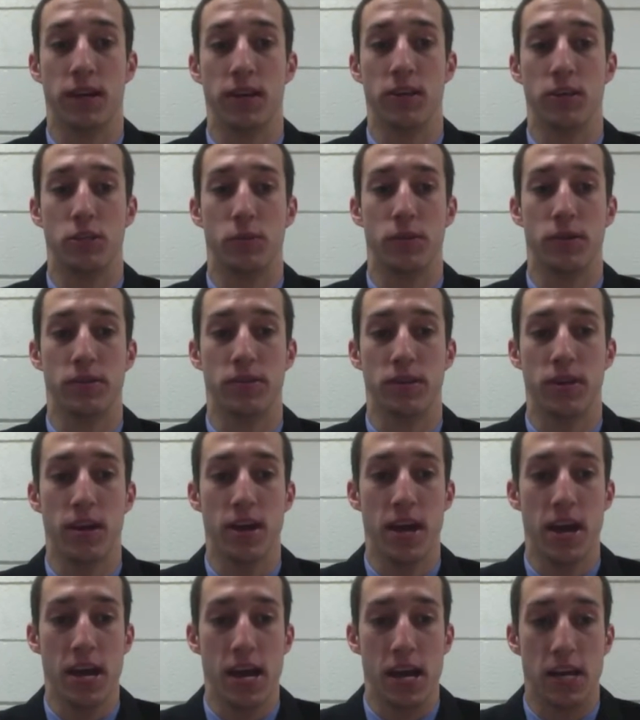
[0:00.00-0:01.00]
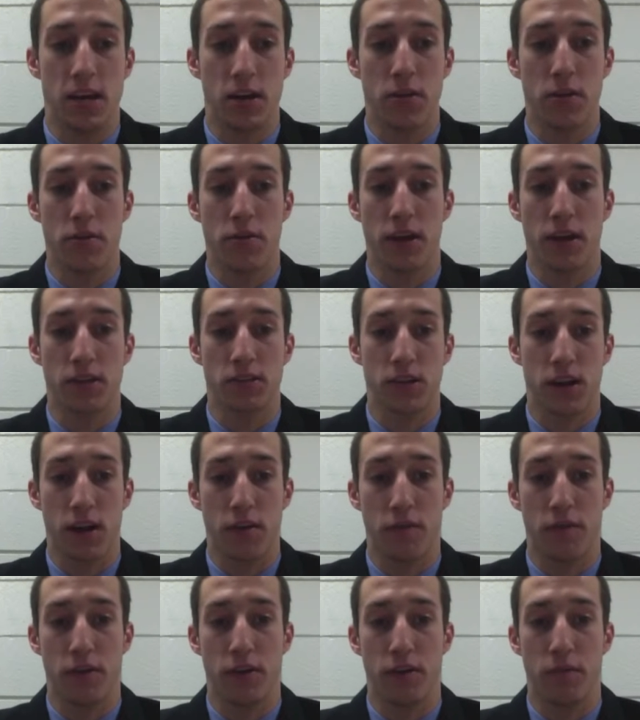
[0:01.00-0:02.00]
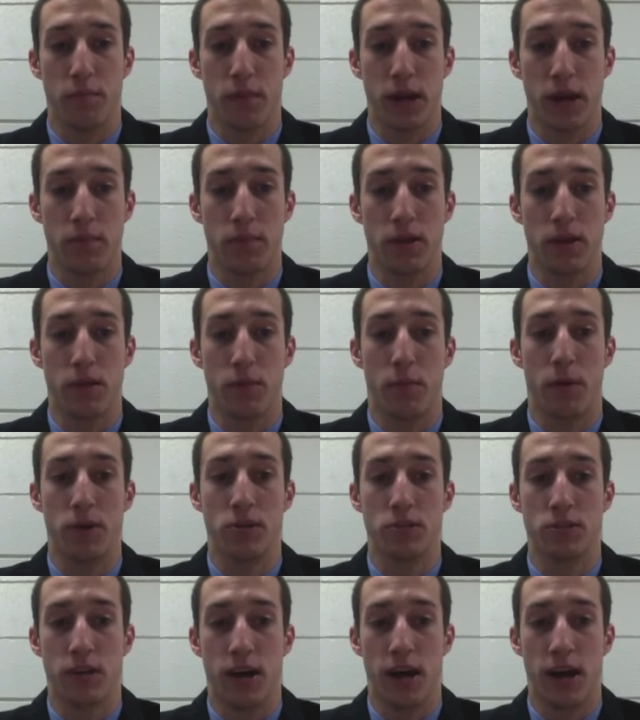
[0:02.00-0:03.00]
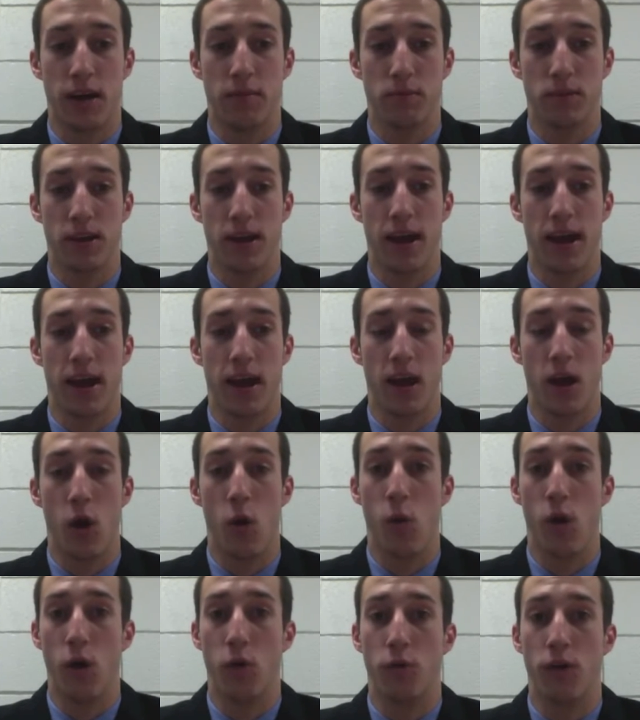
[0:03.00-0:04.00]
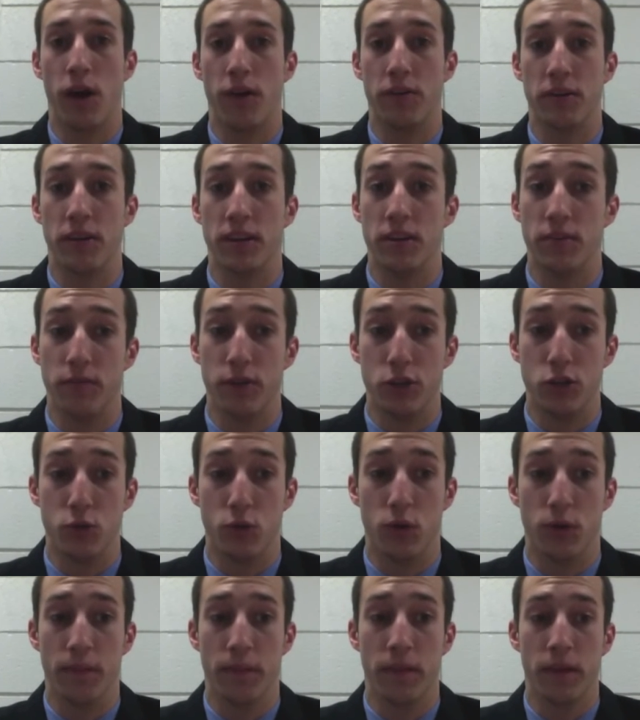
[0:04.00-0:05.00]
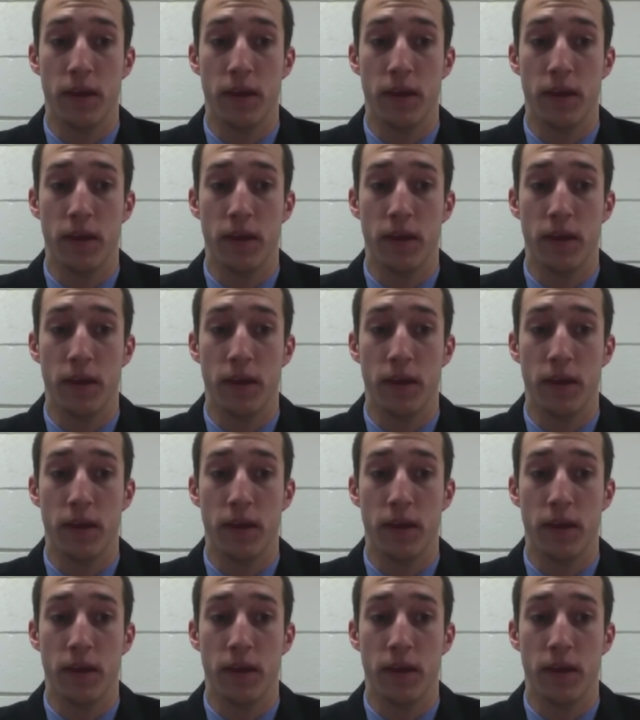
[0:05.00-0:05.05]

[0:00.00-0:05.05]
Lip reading: Elizabeth's, and other things that I feel have made me the person I am today, a well-rounded individual.